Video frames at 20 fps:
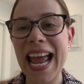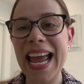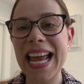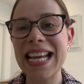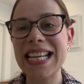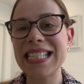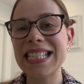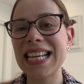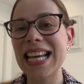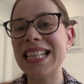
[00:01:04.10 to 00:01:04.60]

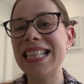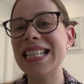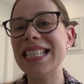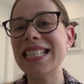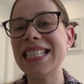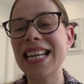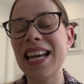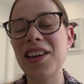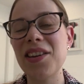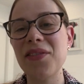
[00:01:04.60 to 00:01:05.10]
And in this
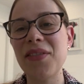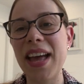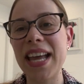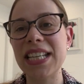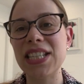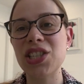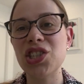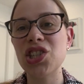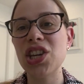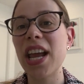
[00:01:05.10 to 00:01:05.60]
day of
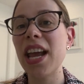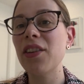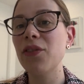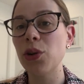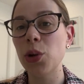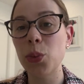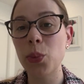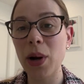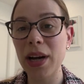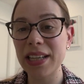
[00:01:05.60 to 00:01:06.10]
age,
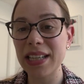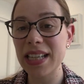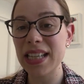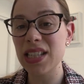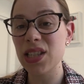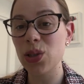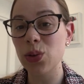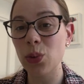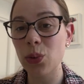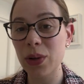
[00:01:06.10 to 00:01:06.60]
everyone
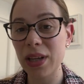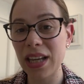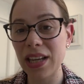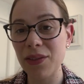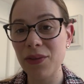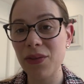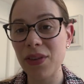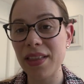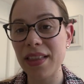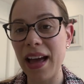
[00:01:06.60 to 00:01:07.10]
is looking
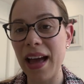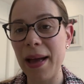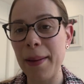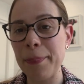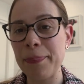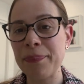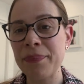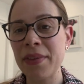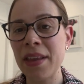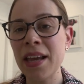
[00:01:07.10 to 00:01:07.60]
for that.
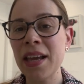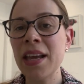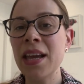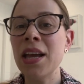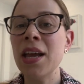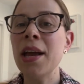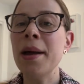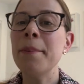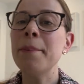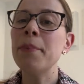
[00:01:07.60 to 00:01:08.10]

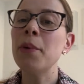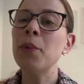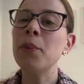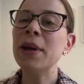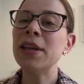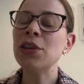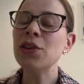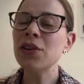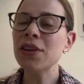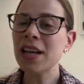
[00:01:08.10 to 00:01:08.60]
But
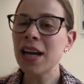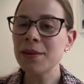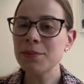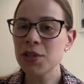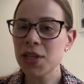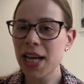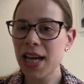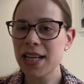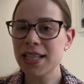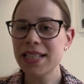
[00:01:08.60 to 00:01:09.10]
when you come
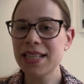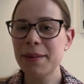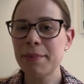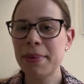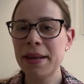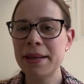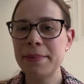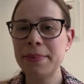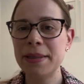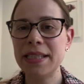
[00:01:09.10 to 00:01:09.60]
to us at
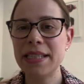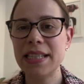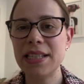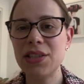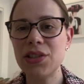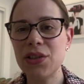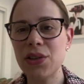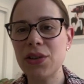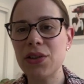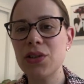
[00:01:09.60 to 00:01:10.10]
PPD
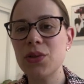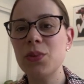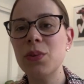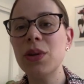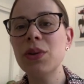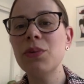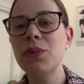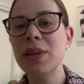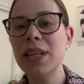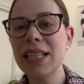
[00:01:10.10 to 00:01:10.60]
Search,
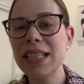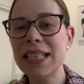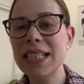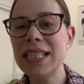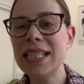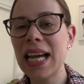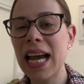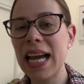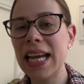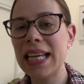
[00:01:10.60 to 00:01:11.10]
we really
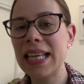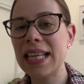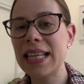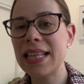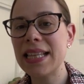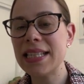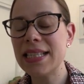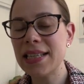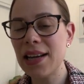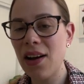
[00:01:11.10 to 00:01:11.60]
take
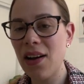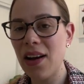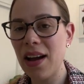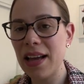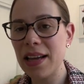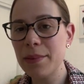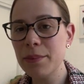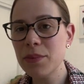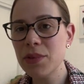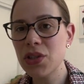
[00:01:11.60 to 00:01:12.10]
the
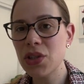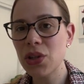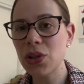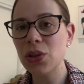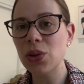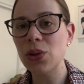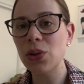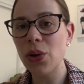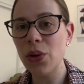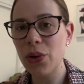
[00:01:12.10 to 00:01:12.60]
time to
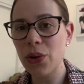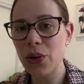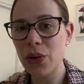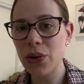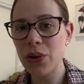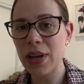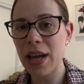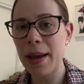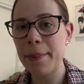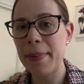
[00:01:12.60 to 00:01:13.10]

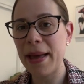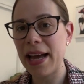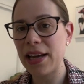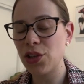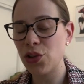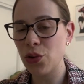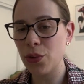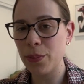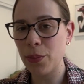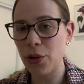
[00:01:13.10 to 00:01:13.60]
learn
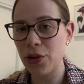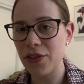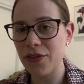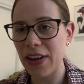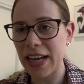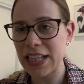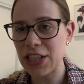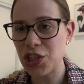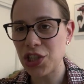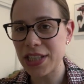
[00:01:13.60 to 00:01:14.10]
about your
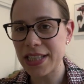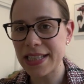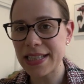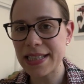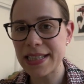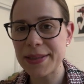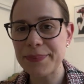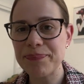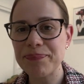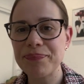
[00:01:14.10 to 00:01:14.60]

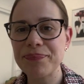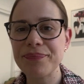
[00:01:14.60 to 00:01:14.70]
motivations.